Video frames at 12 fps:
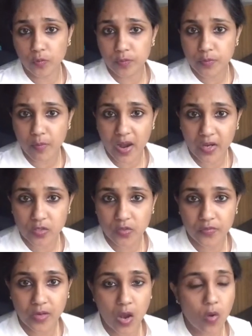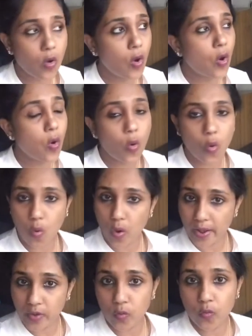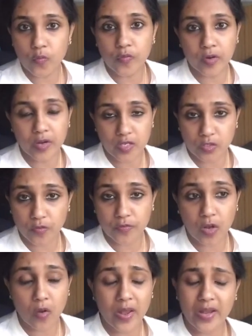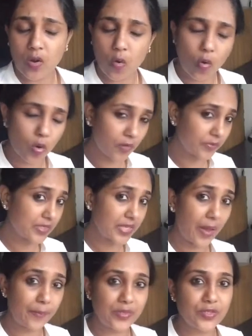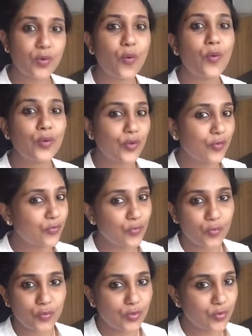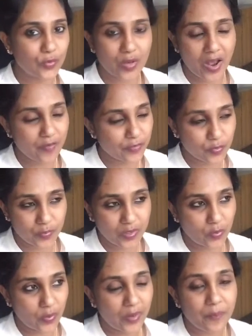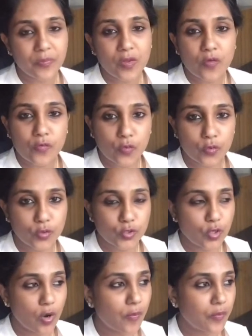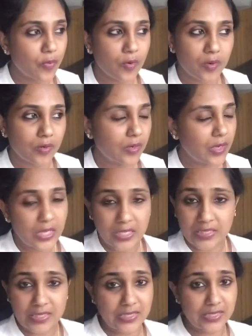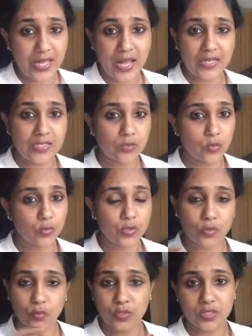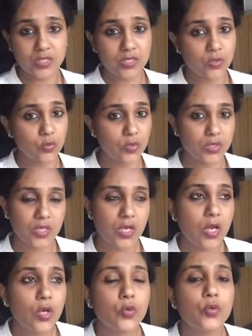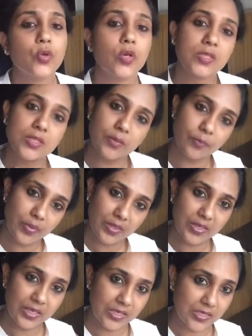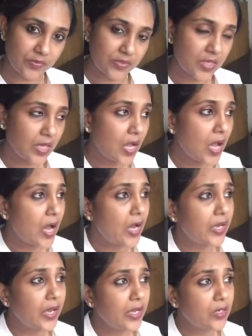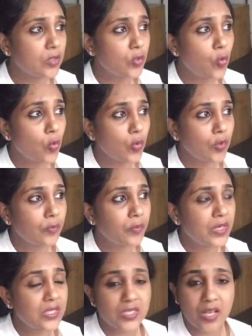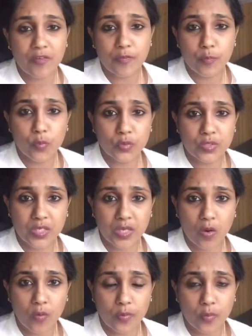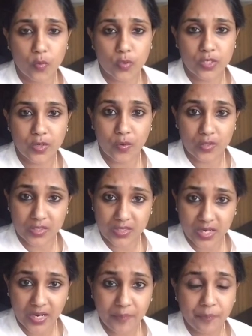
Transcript: Spark as of now, and Over as of now. And all of this happens on your phone. You don't have to be knowing Photoshop or this, that, those tools, this tools to do your simple creatives. Again, don't be self-boosting or promoting all the time.